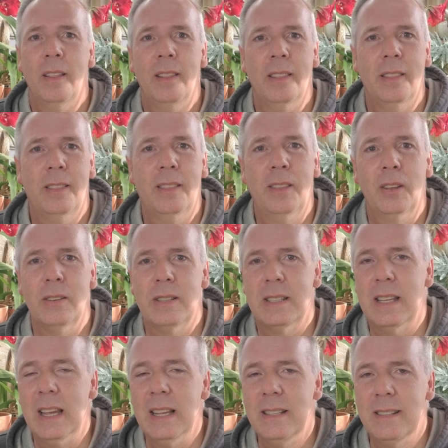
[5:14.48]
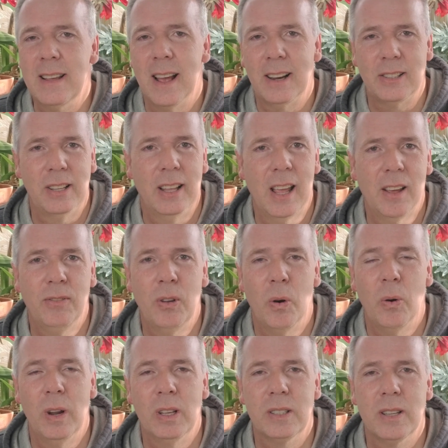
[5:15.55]
The seeds actually have the
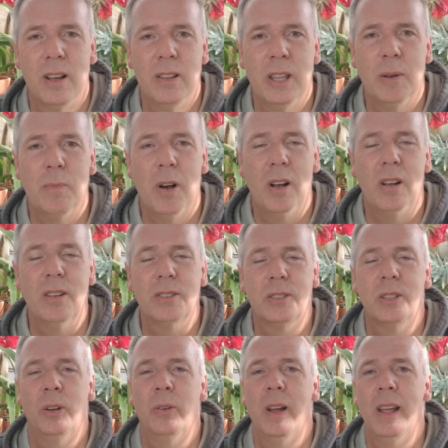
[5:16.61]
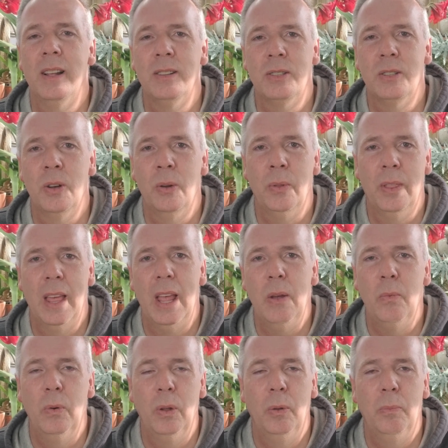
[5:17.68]
oils on them also, and so they
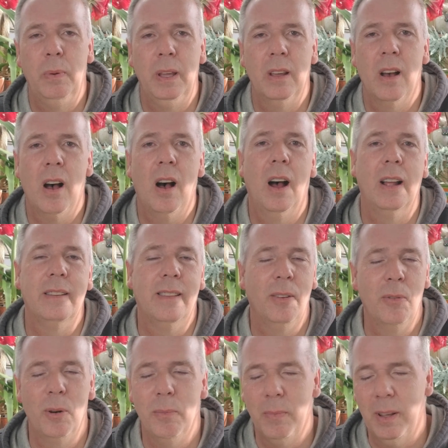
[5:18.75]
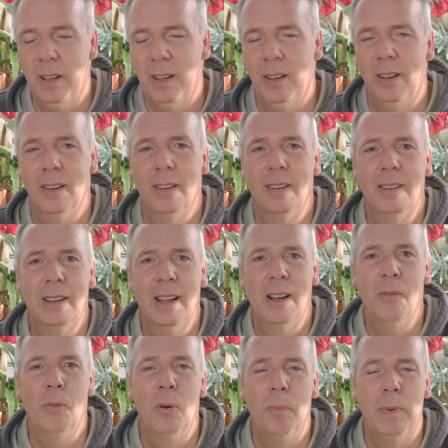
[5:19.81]
will be hot. They won't
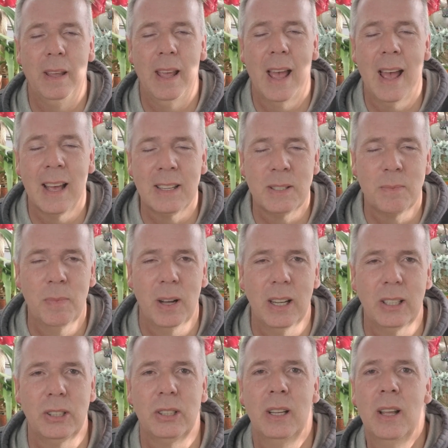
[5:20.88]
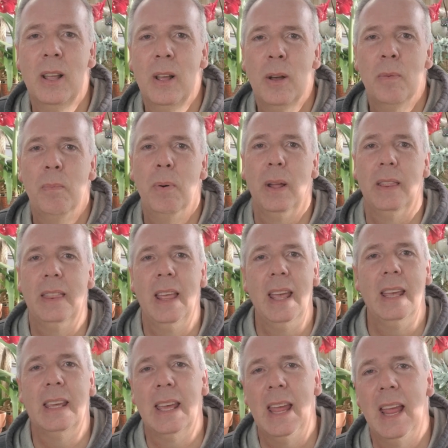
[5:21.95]
be as much, but
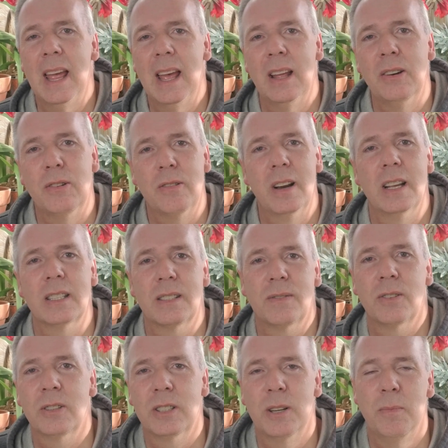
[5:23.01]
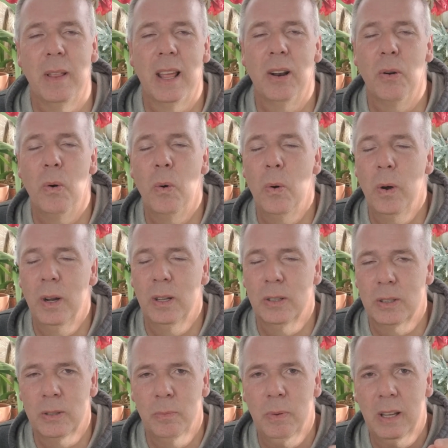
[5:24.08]
they can transfer some of that oil,
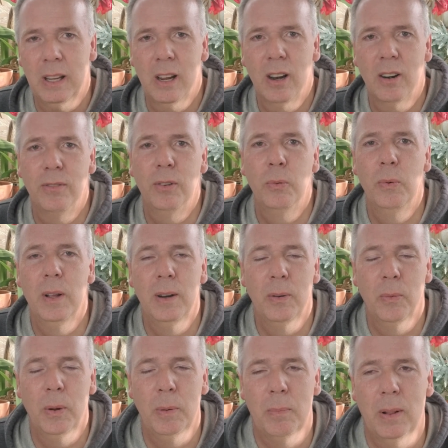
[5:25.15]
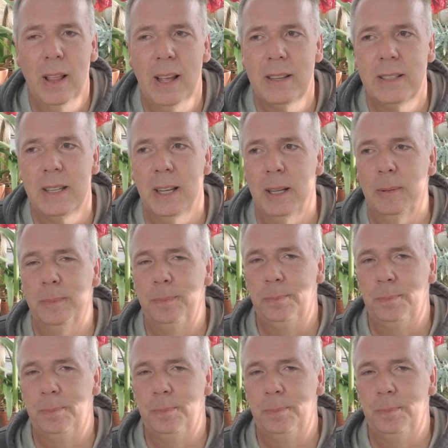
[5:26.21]
so be careful when planting.